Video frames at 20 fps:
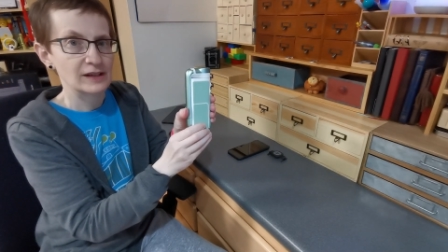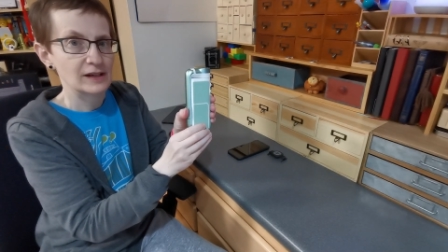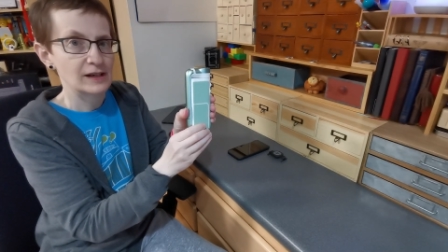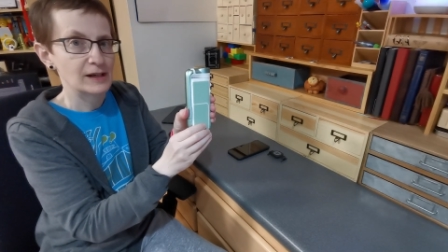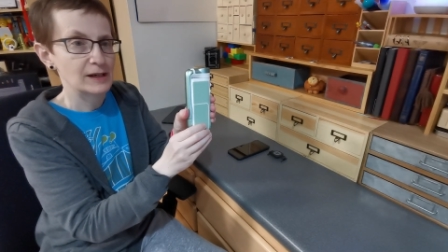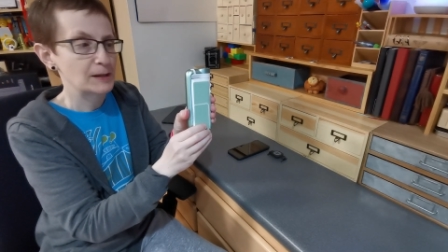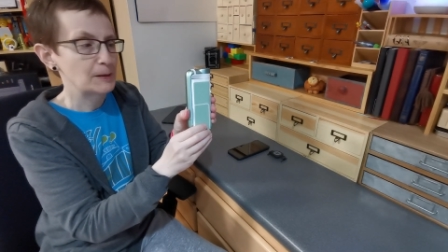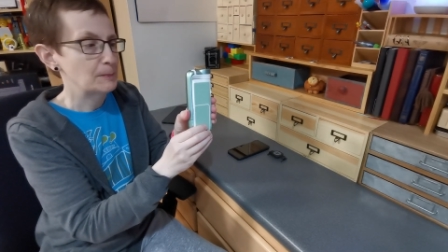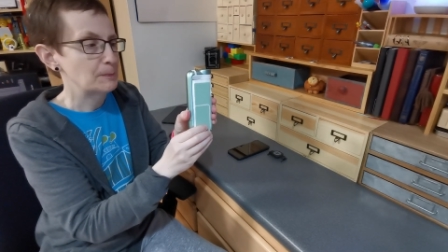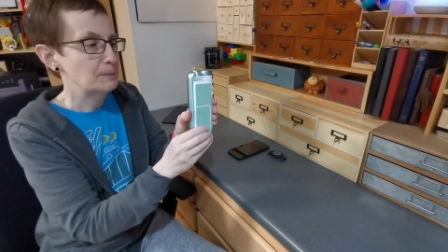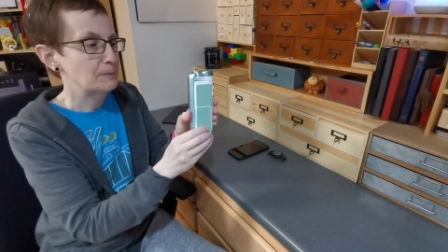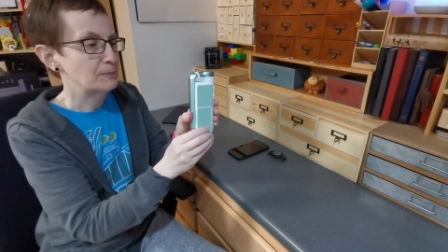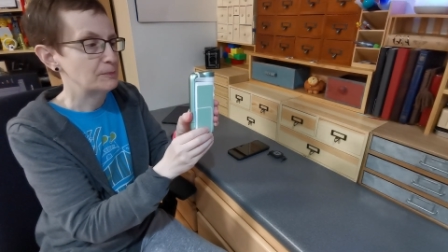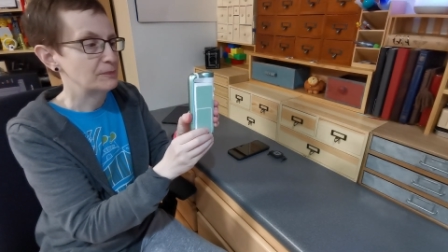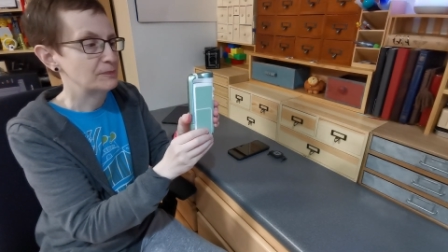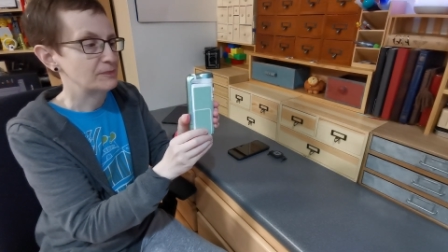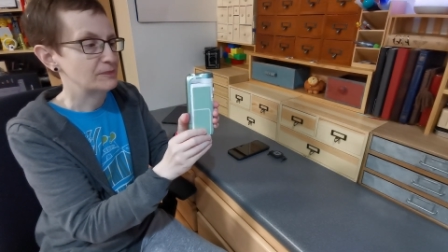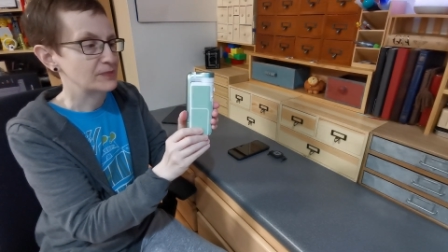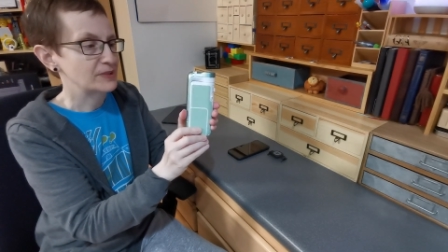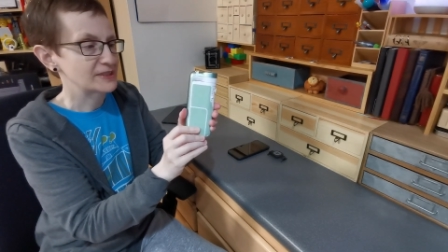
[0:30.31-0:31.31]

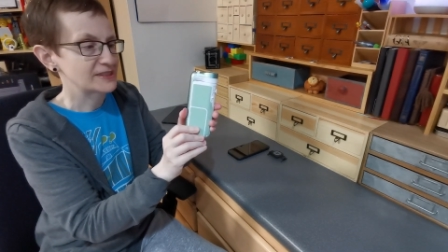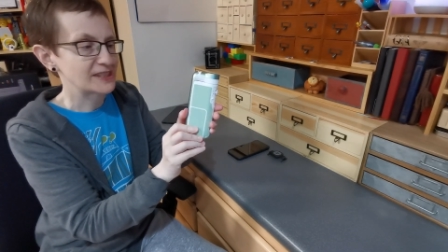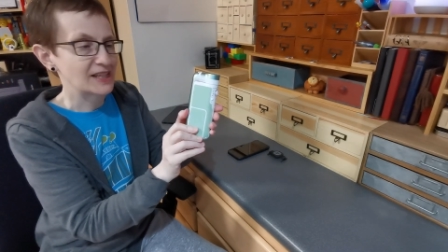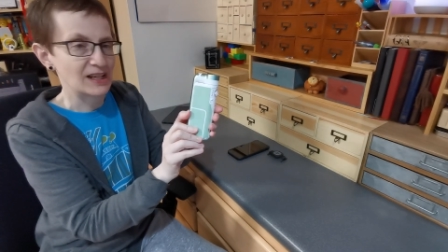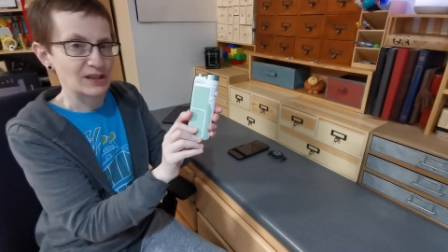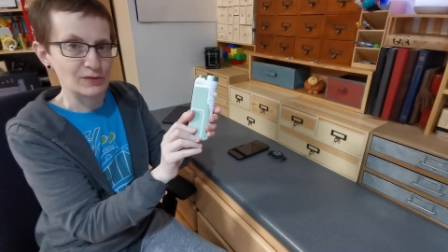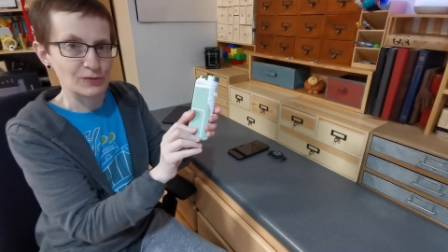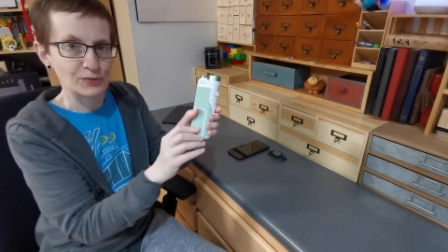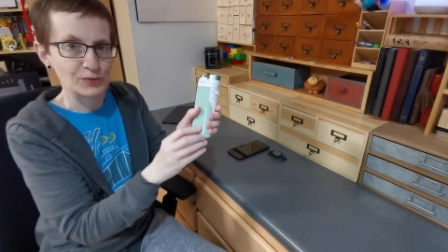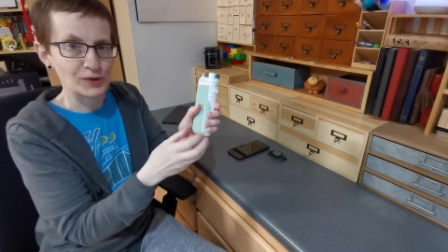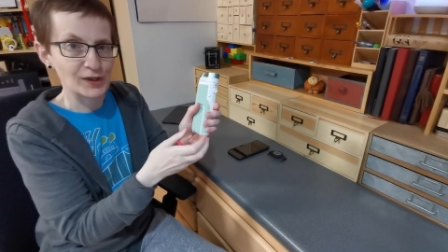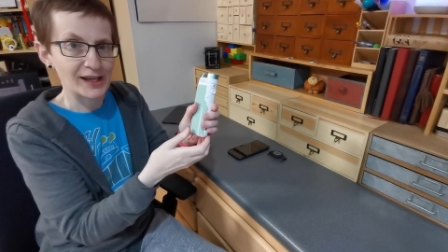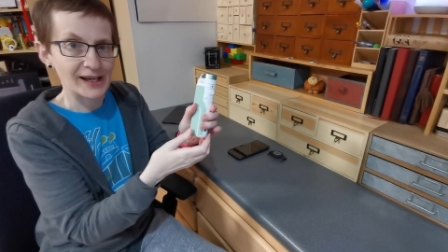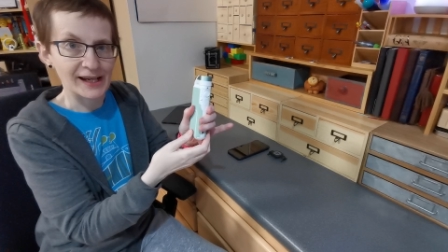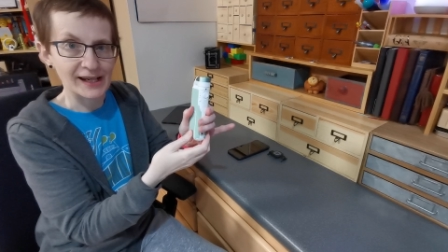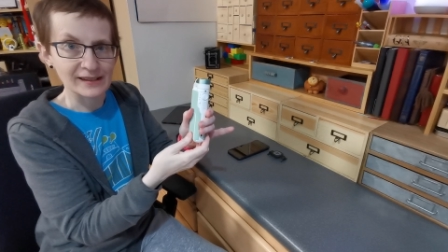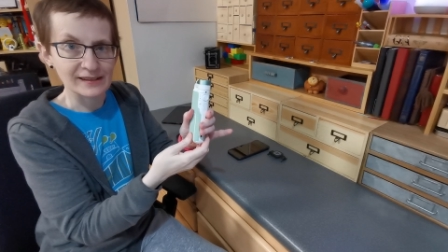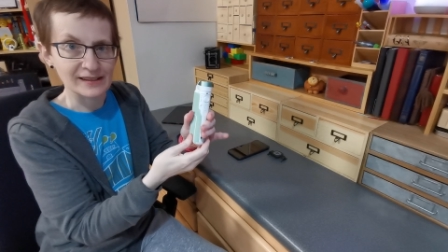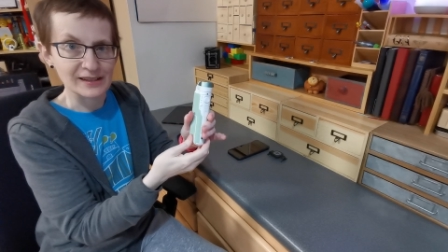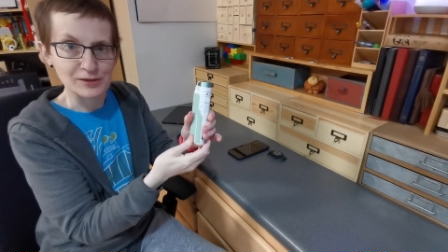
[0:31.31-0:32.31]
It's kind of
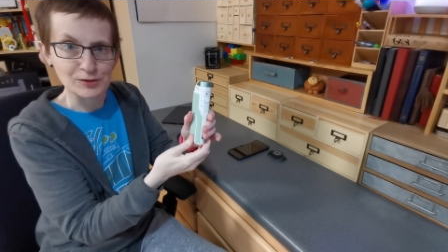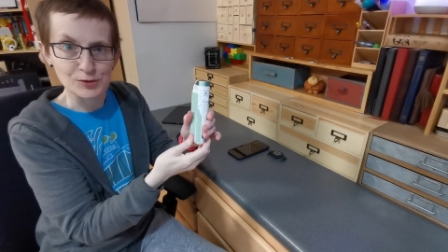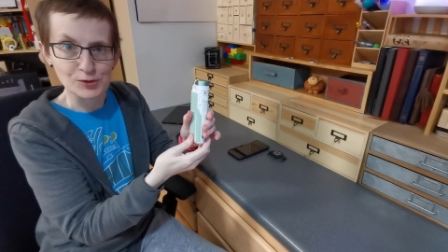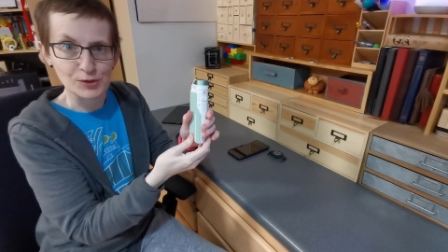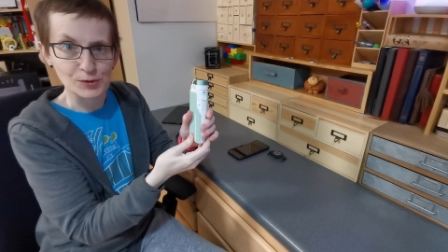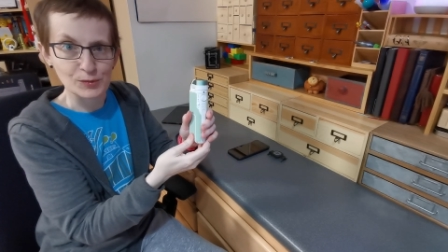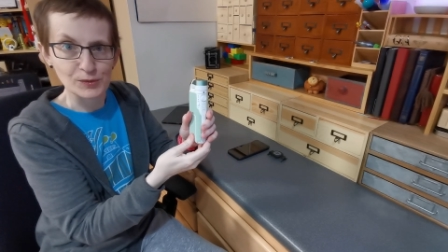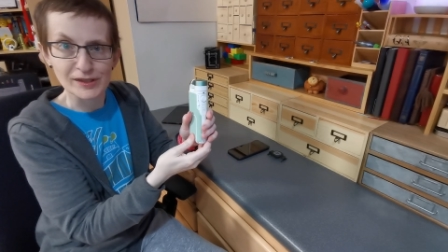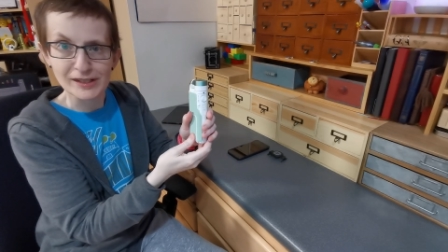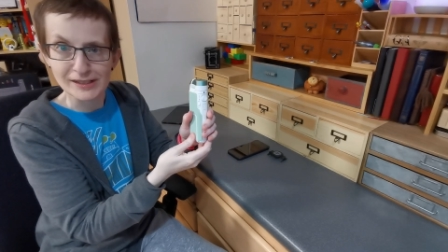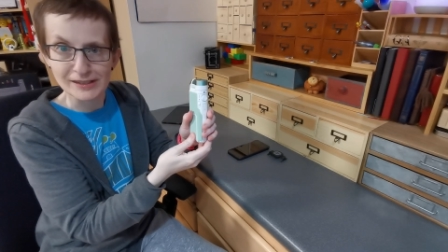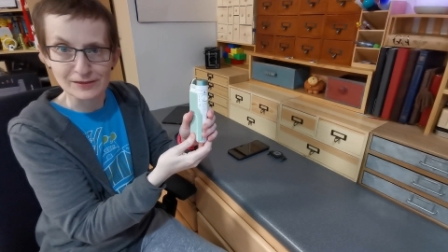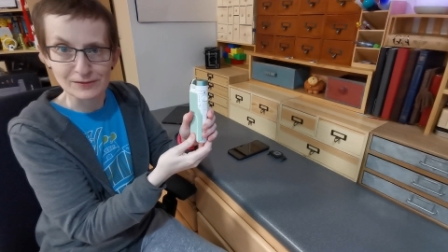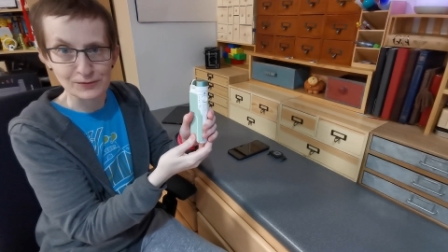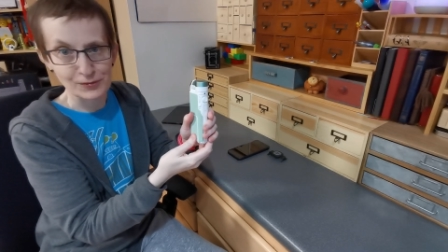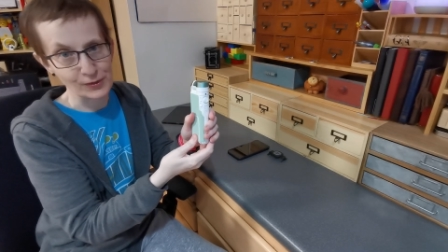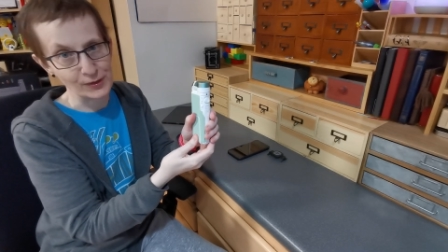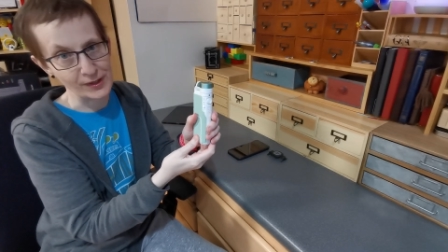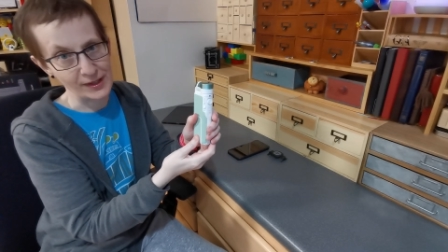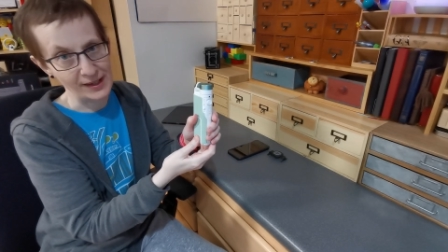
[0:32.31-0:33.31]
flat, and there's a reason
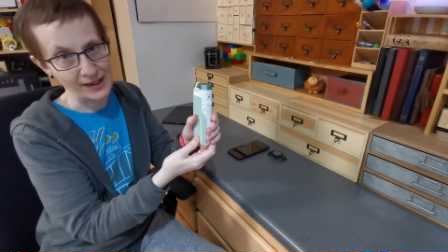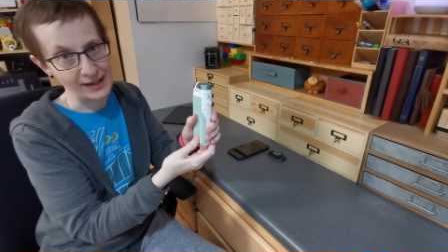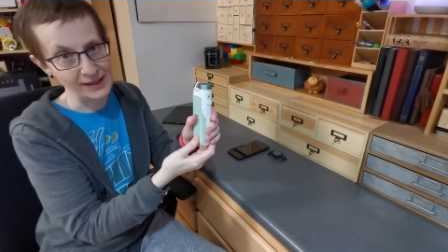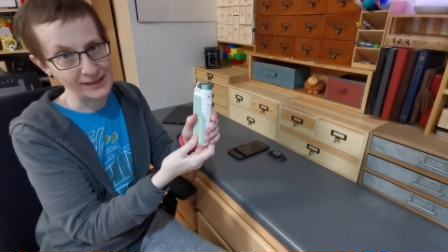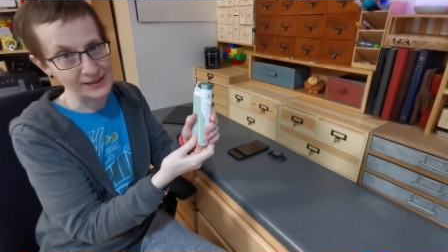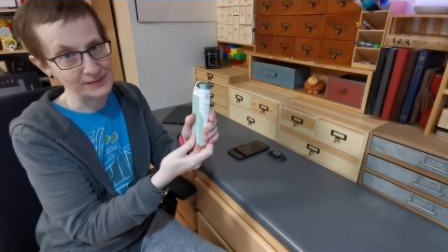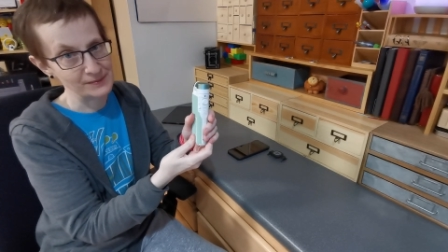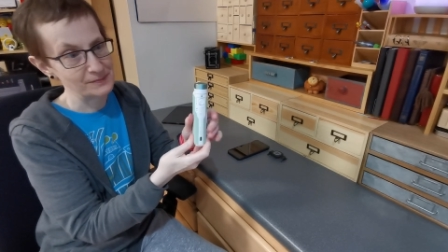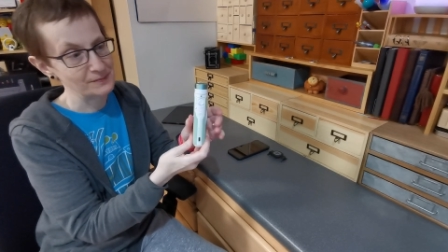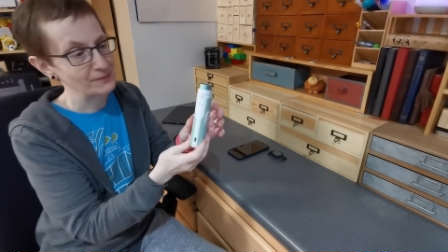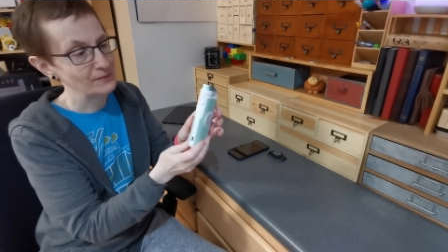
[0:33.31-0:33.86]
for that.